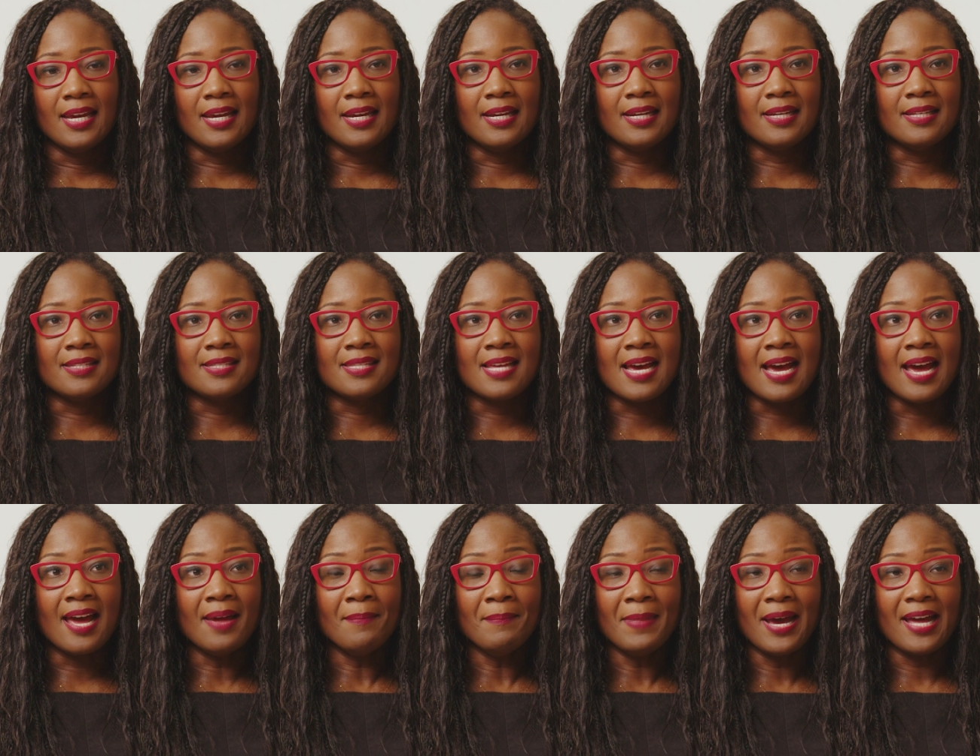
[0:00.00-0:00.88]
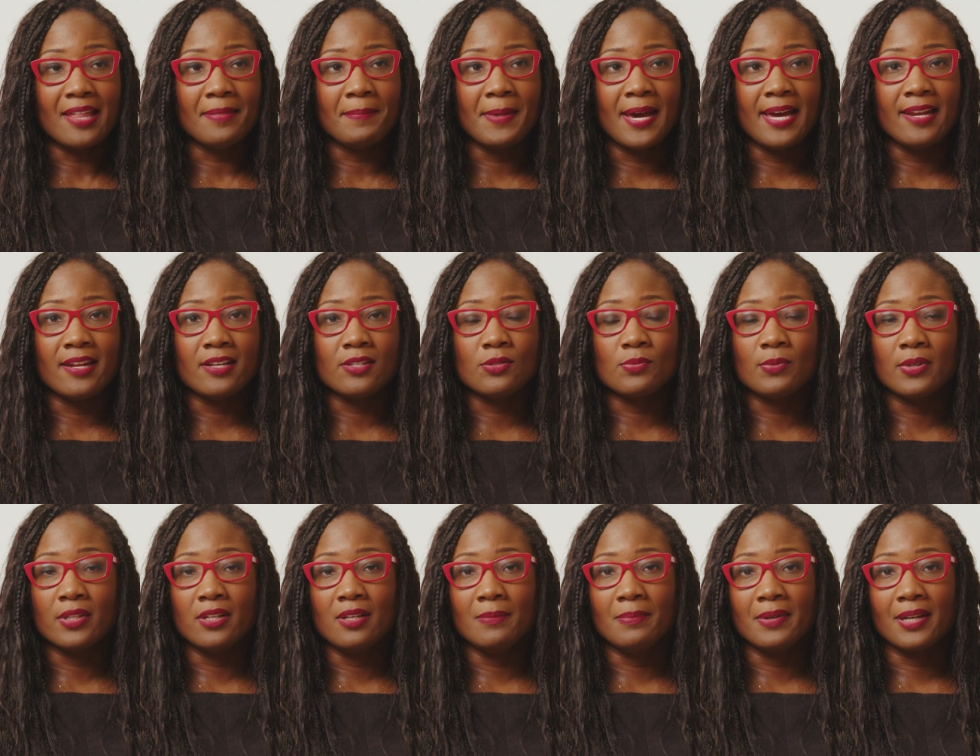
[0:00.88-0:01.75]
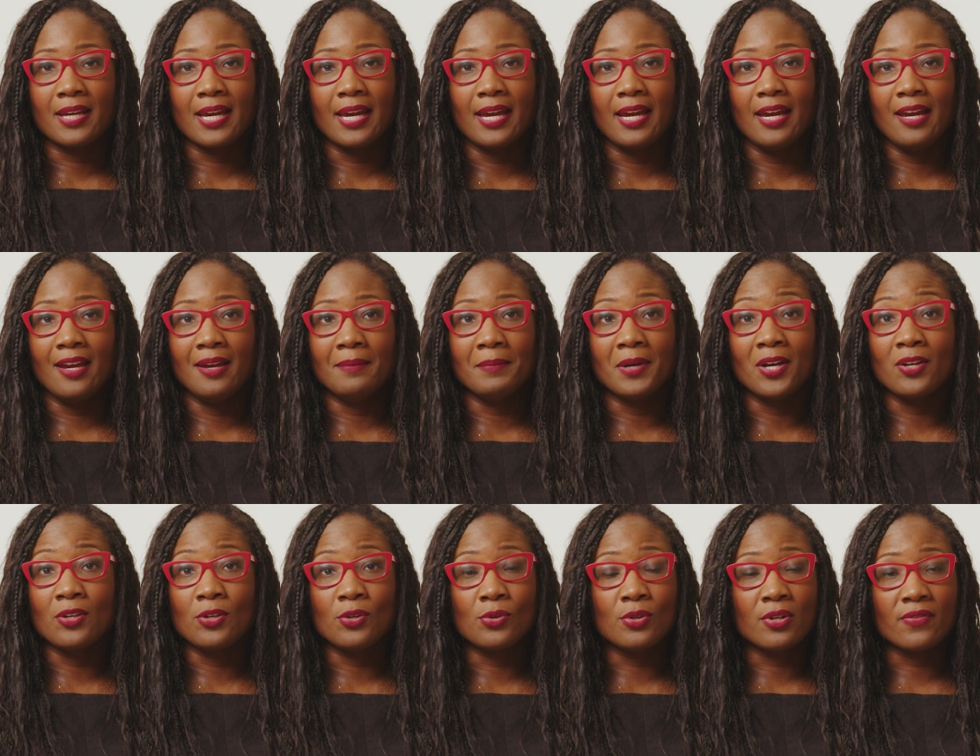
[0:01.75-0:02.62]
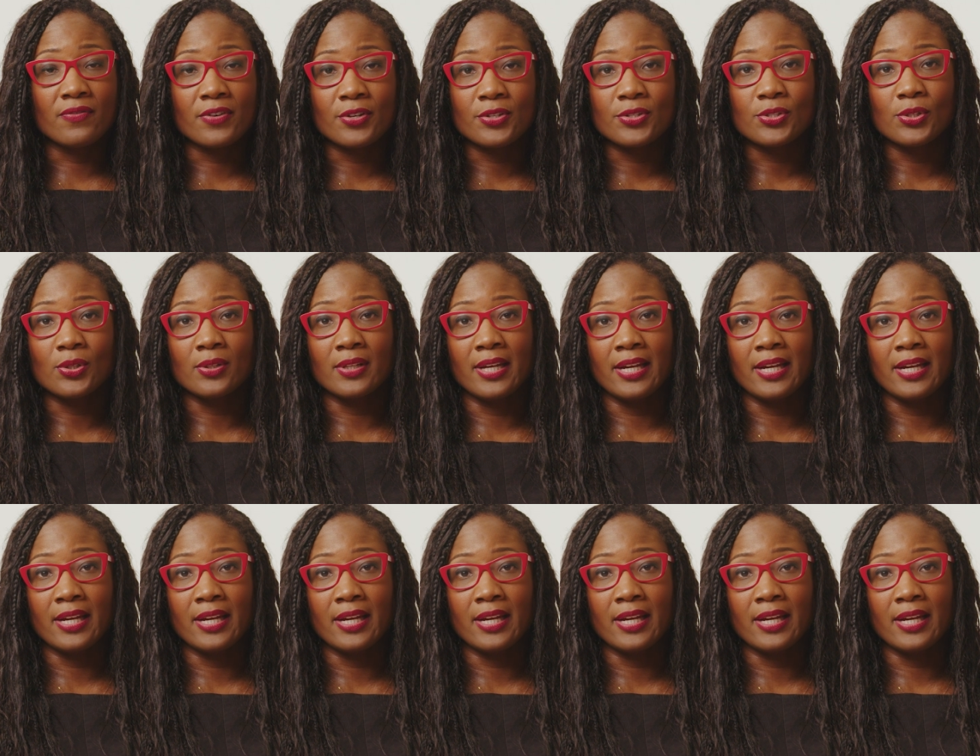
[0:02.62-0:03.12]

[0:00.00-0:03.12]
is that mathematics really became a universal